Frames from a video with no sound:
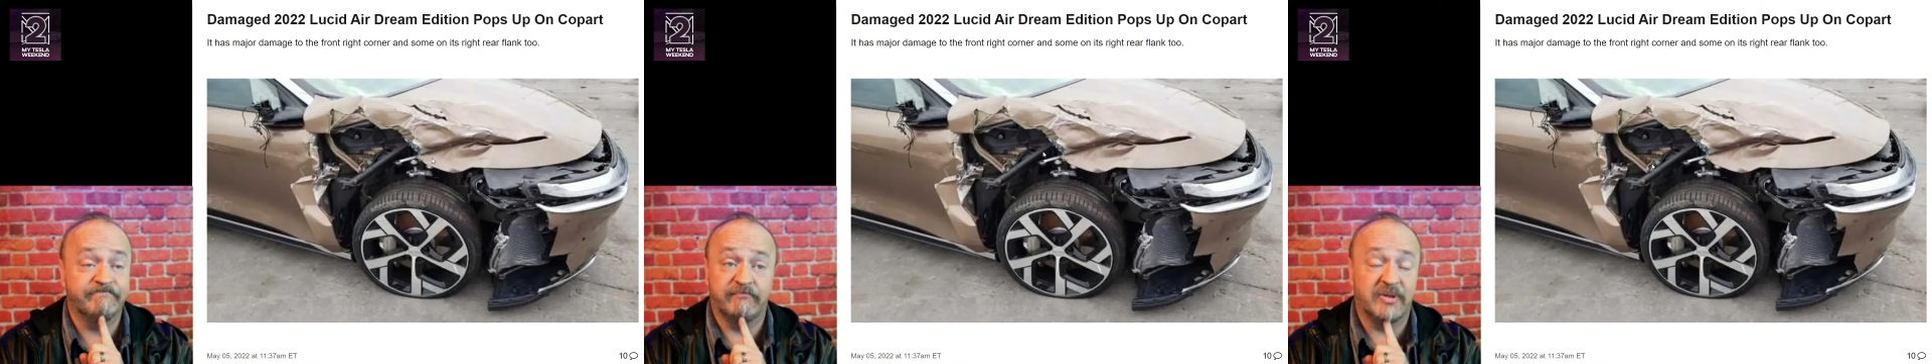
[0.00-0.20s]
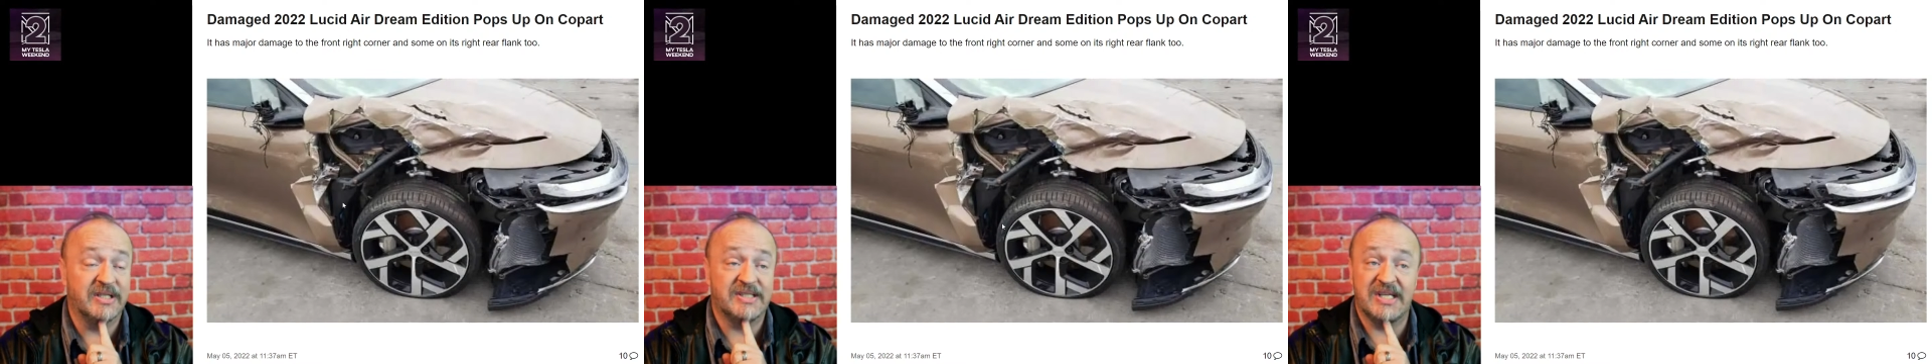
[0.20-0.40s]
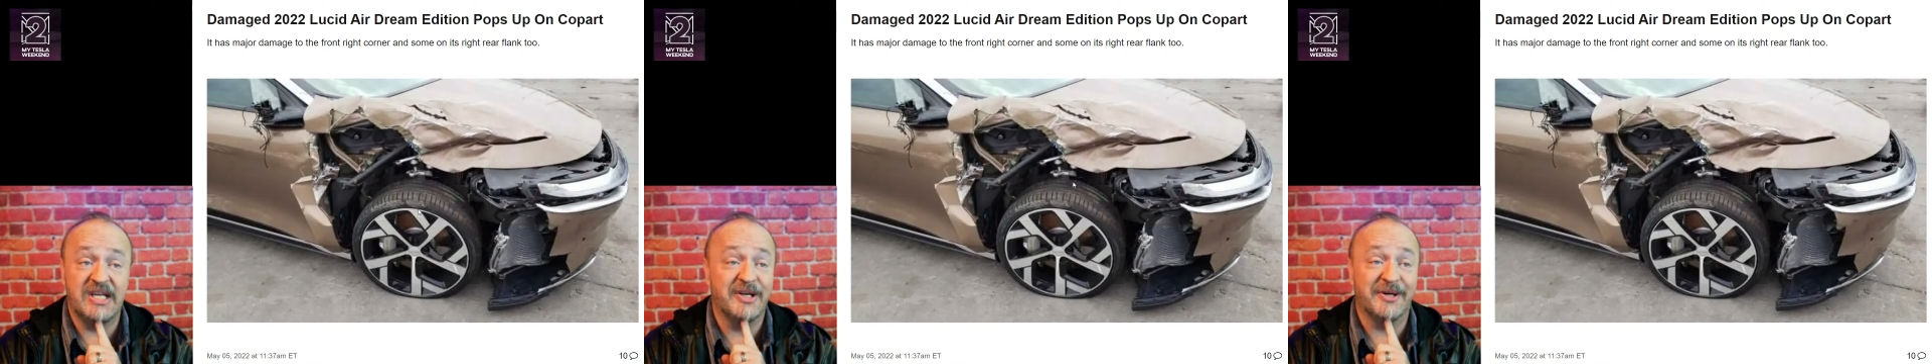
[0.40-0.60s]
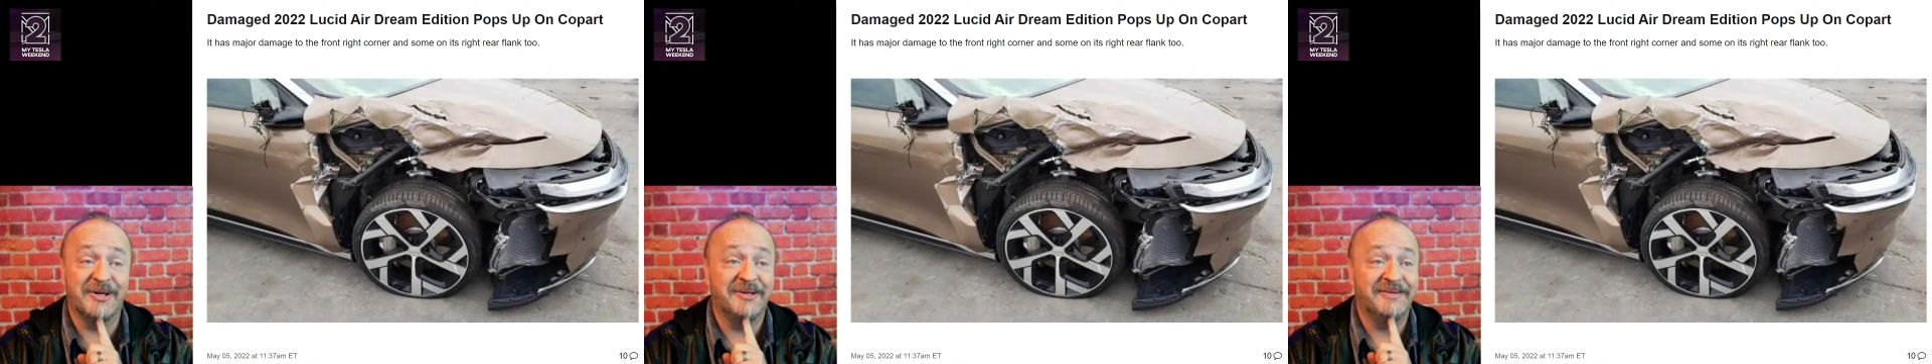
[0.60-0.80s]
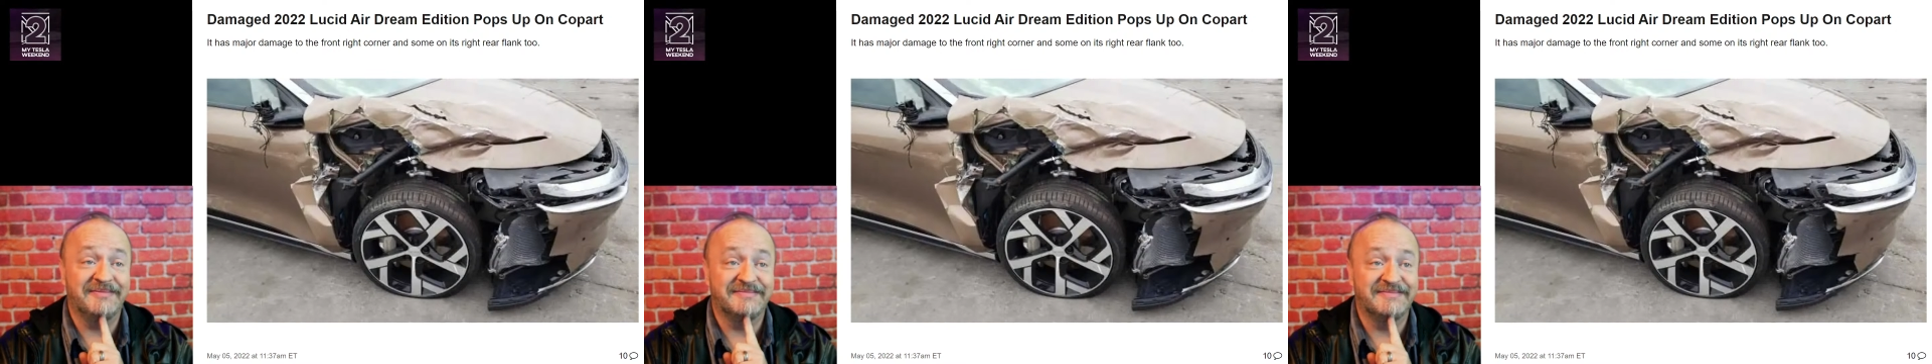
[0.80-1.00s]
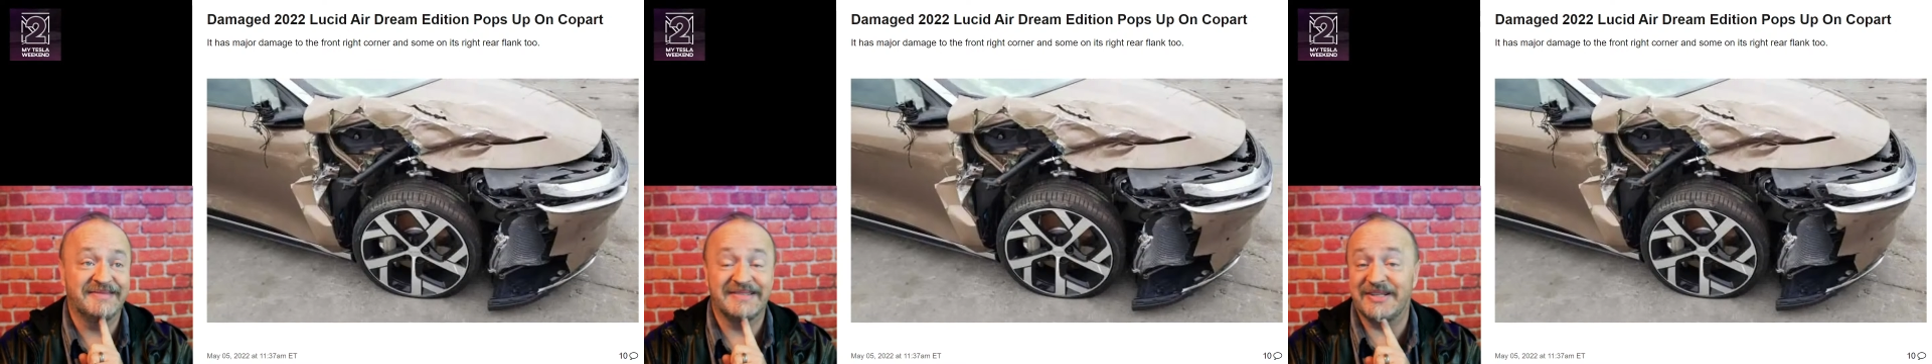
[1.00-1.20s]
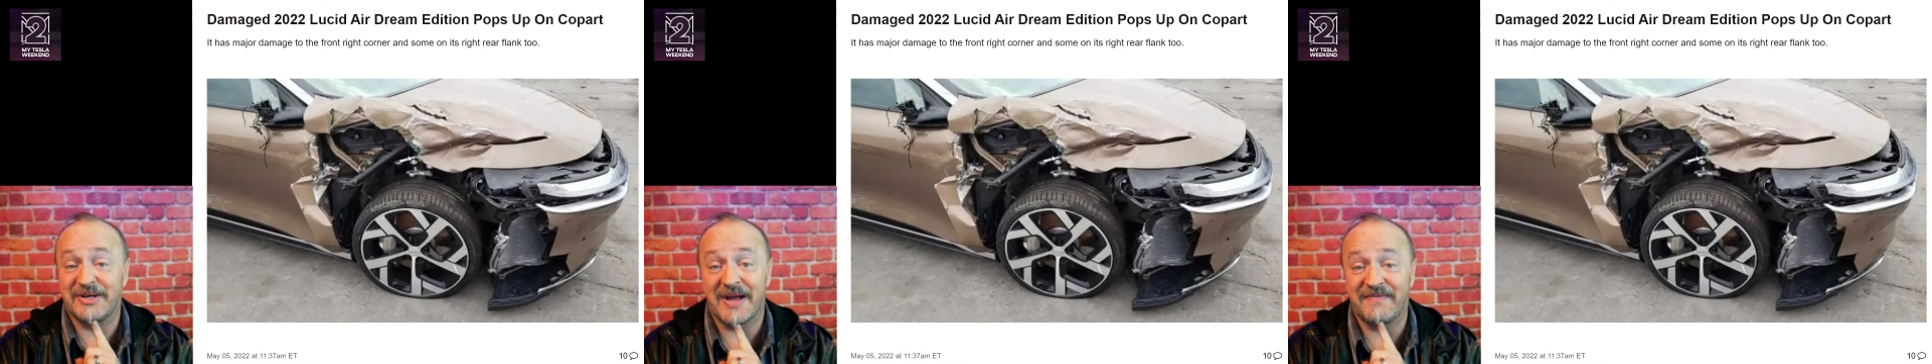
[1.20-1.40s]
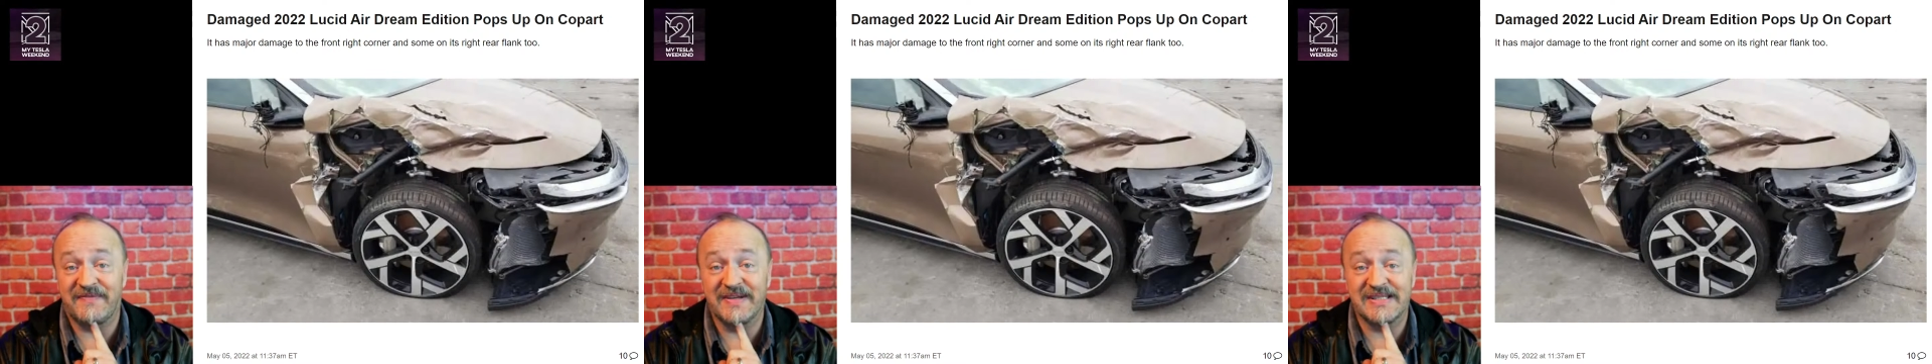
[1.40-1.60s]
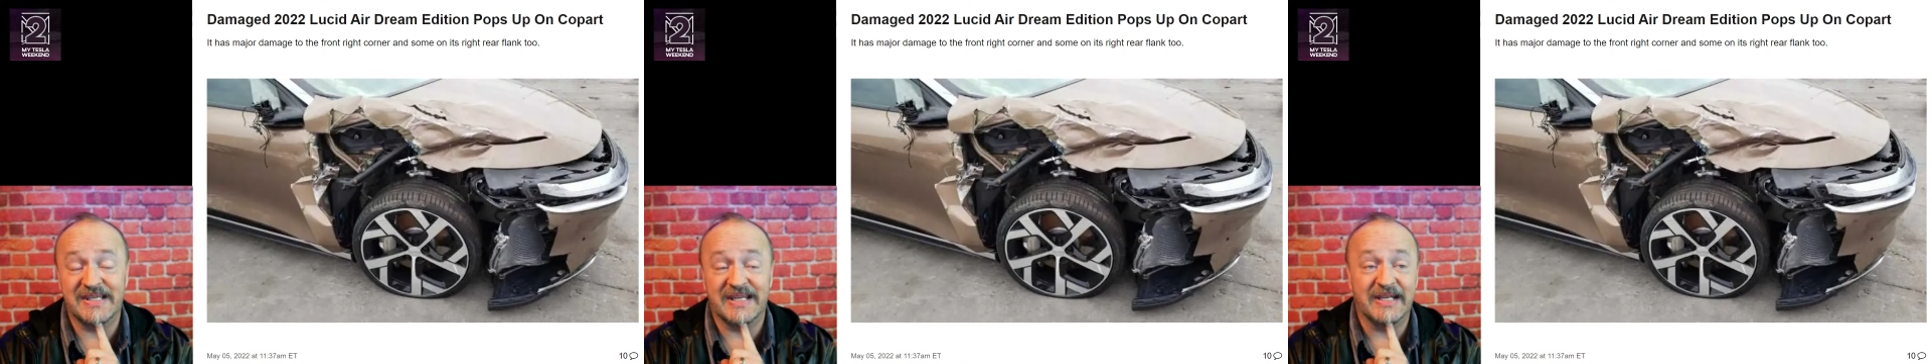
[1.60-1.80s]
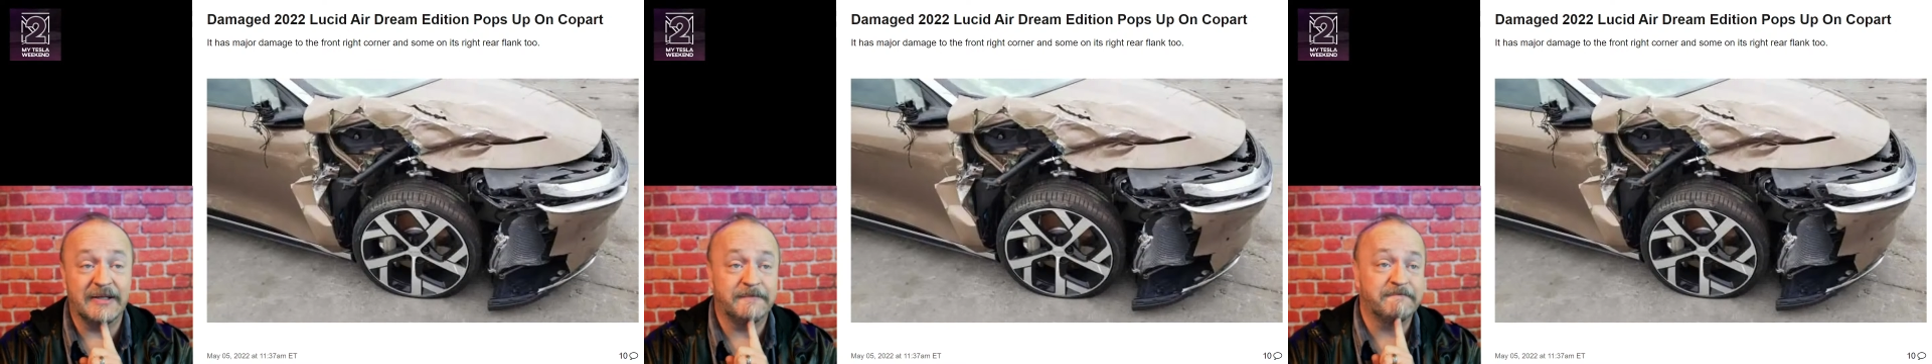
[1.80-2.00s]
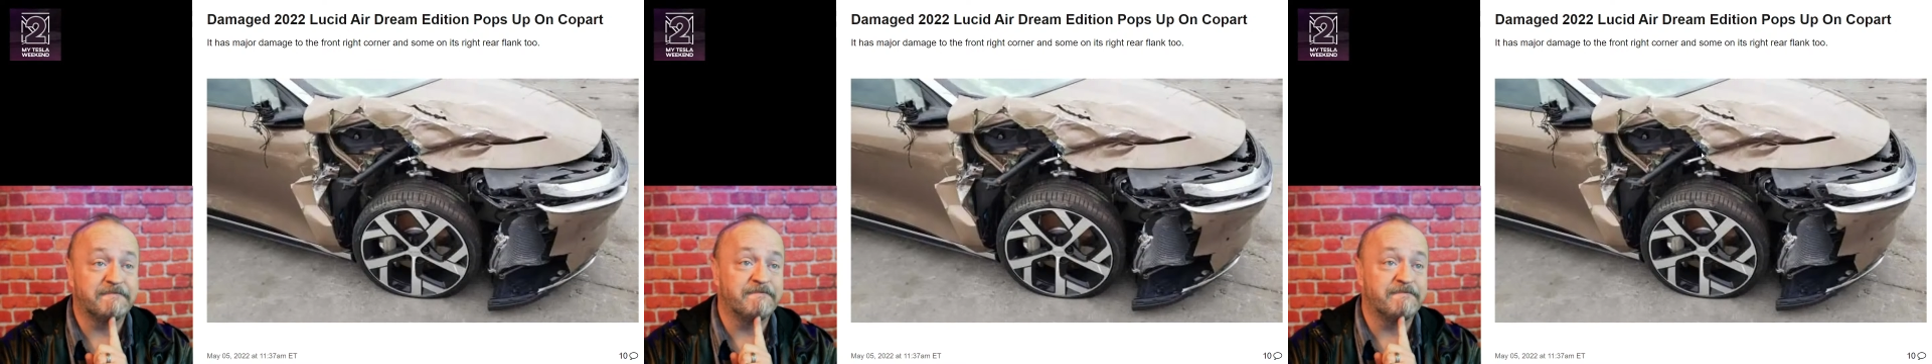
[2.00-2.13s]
it's here. They're not fixing it.